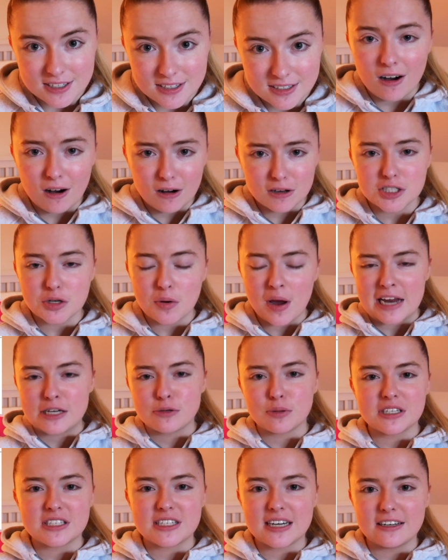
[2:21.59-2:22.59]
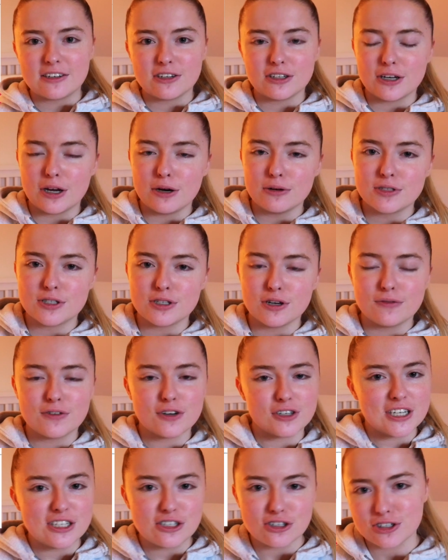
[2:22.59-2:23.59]
Also H1 standard notes, so if your
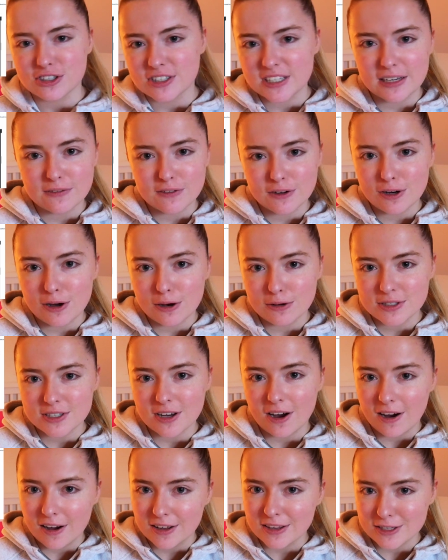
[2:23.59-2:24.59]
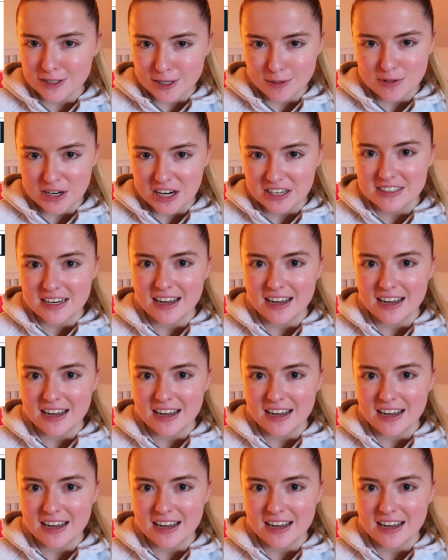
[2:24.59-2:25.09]
teacher doesn't give you notes on the subject